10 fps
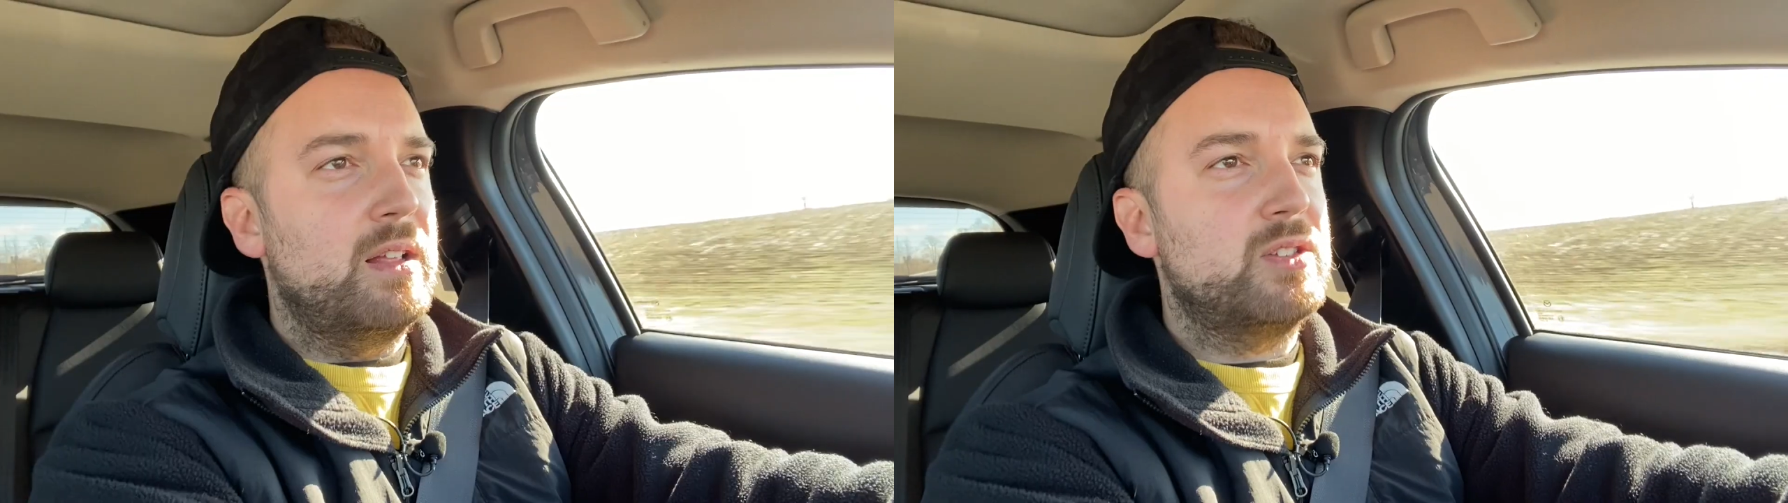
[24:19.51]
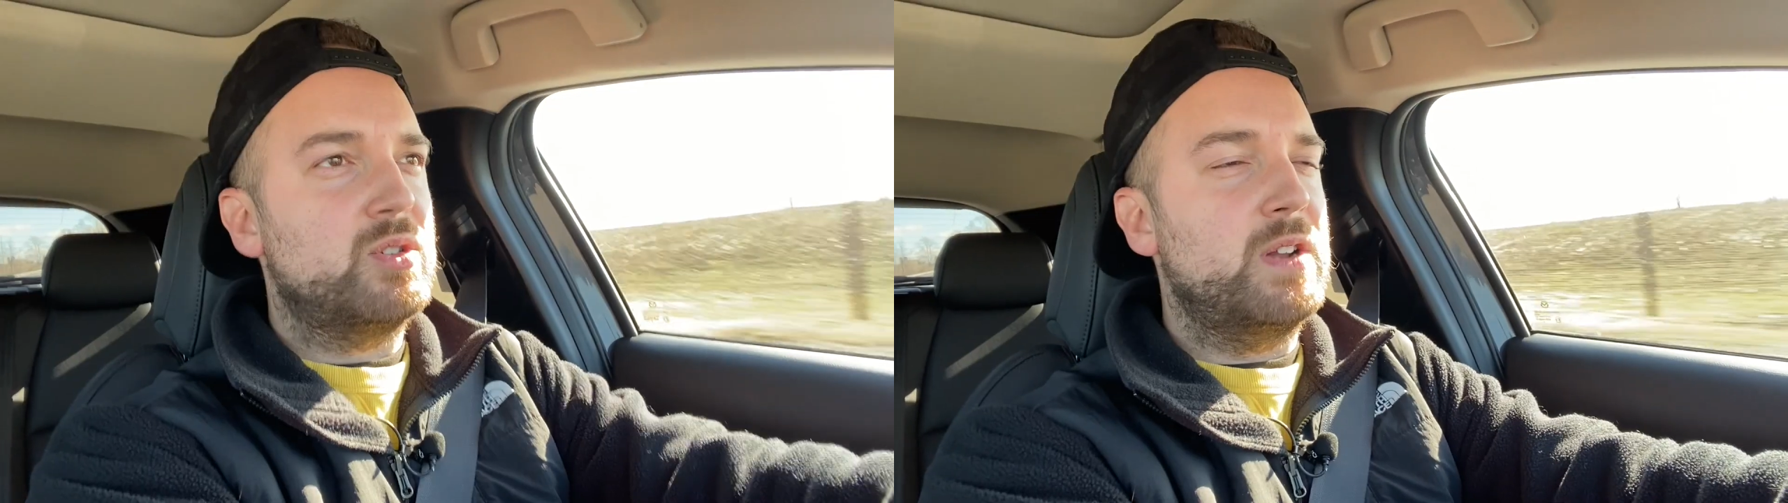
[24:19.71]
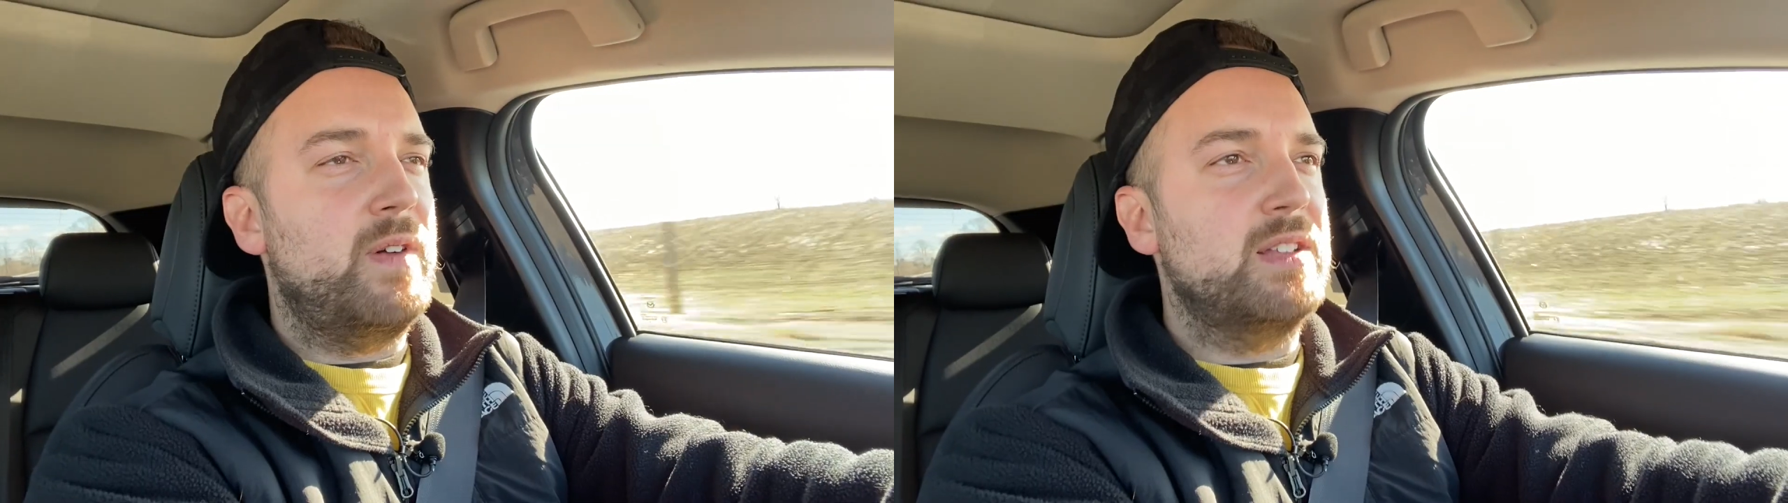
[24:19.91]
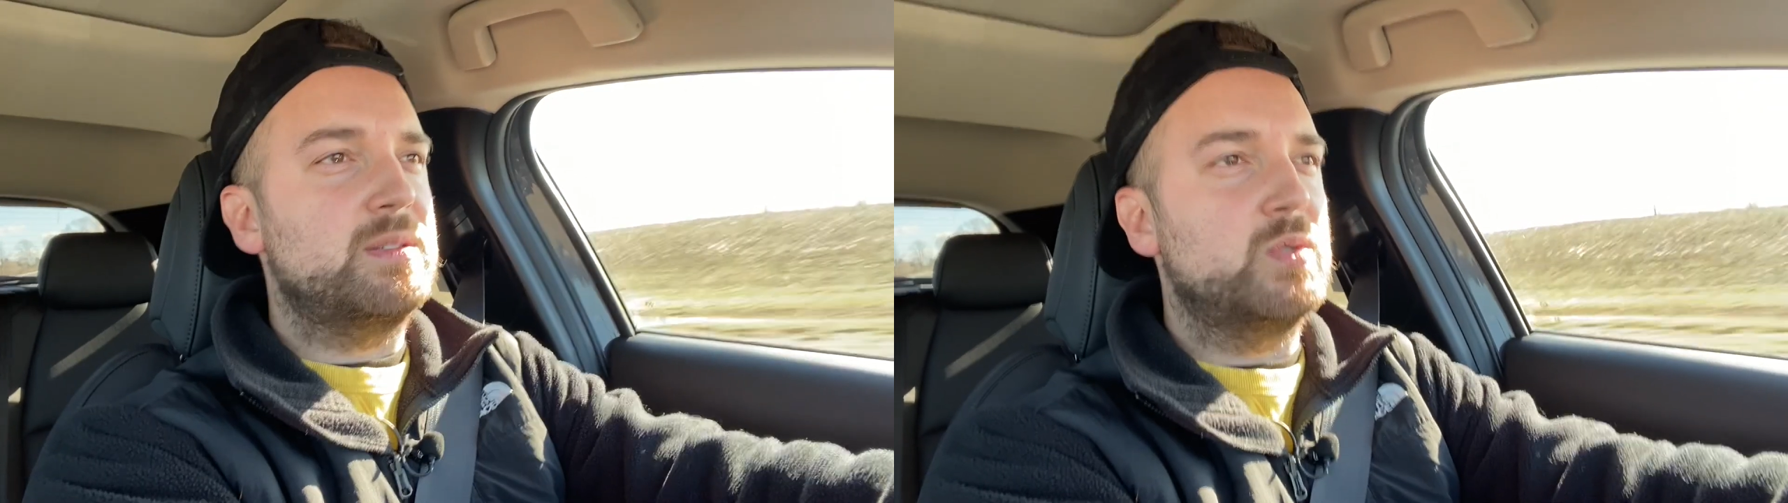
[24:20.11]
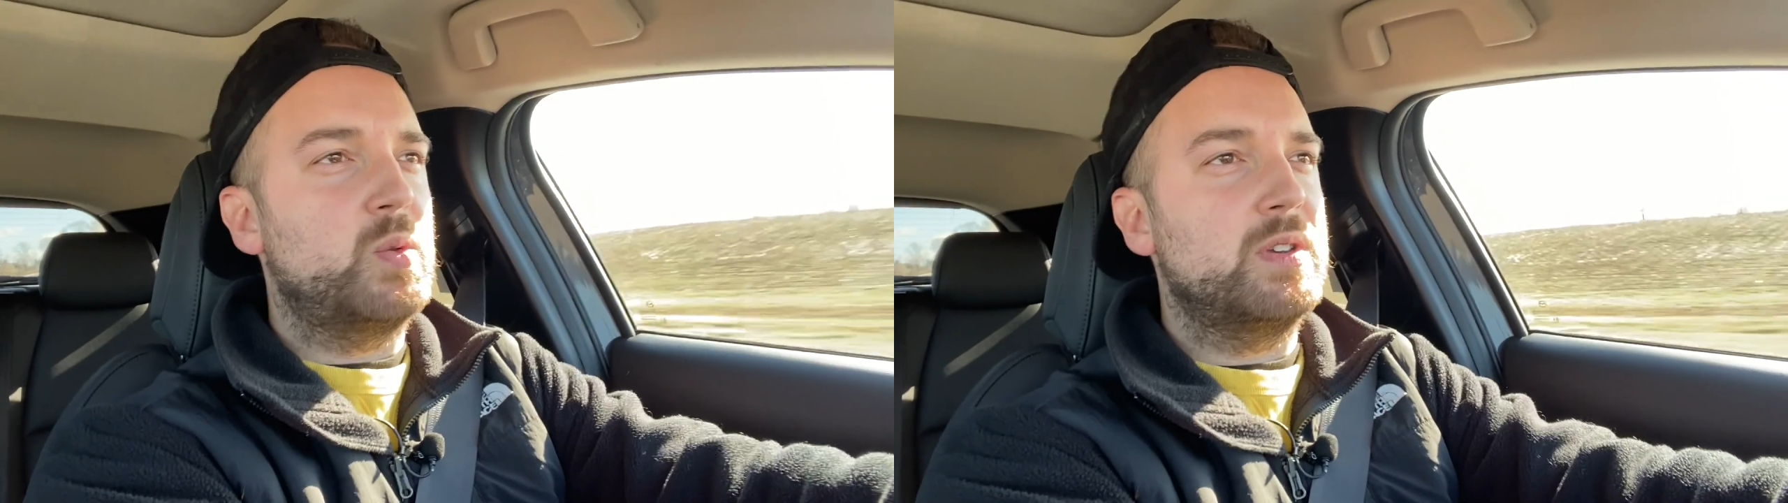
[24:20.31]
Let's try to
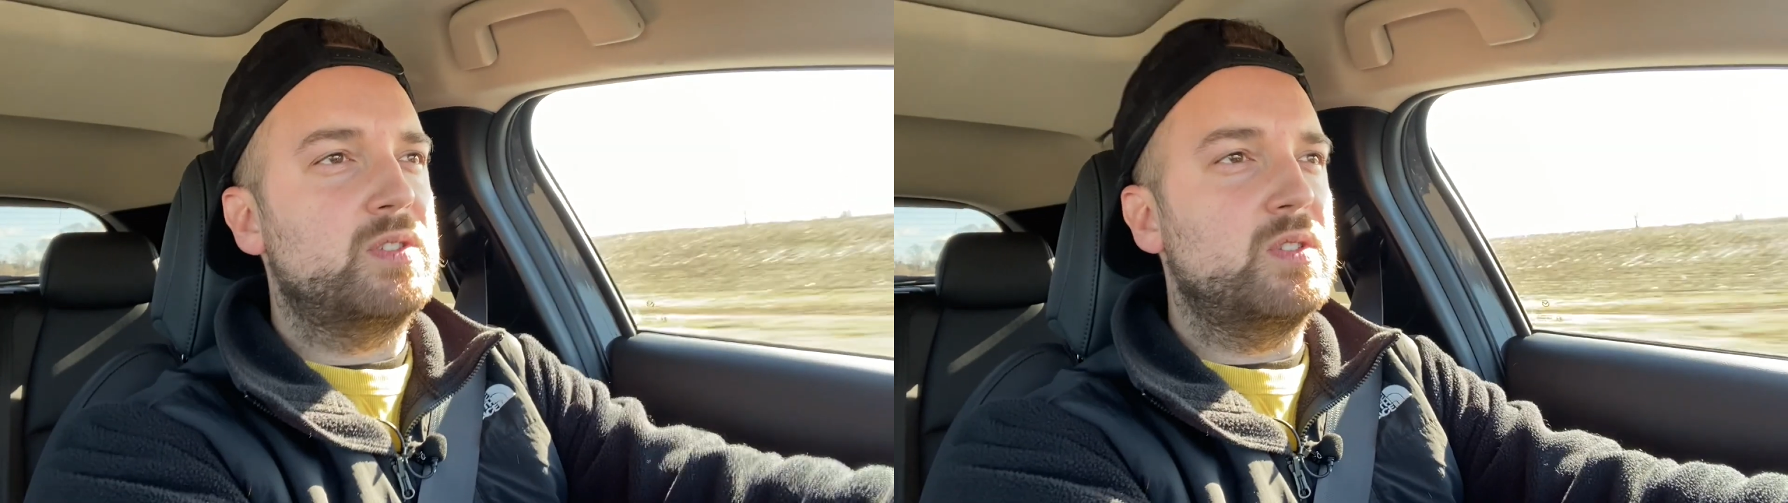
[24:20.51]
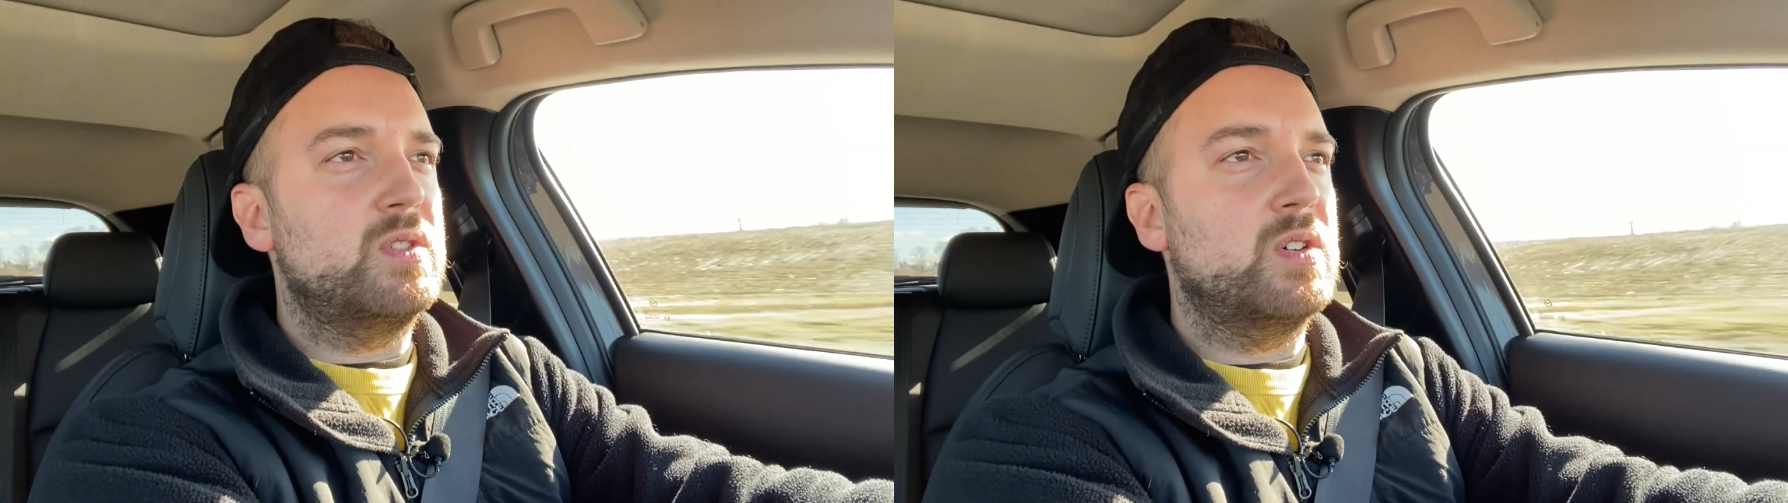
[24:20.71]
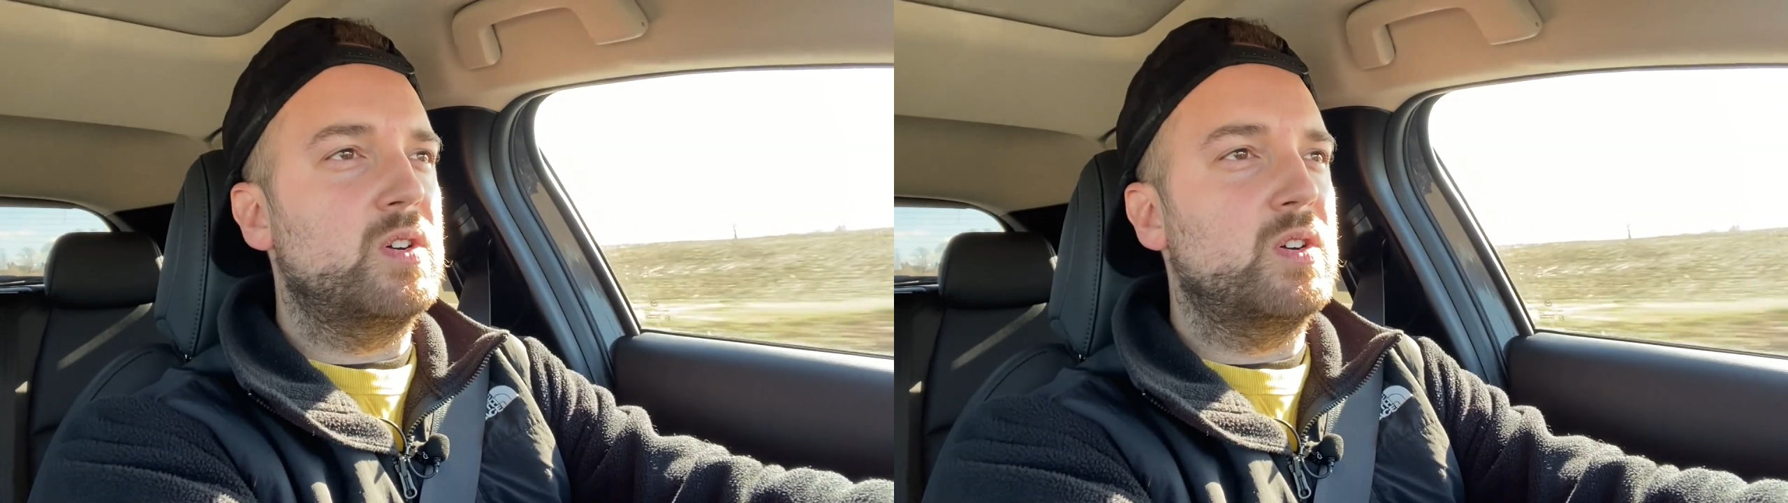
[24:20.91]
find some twists and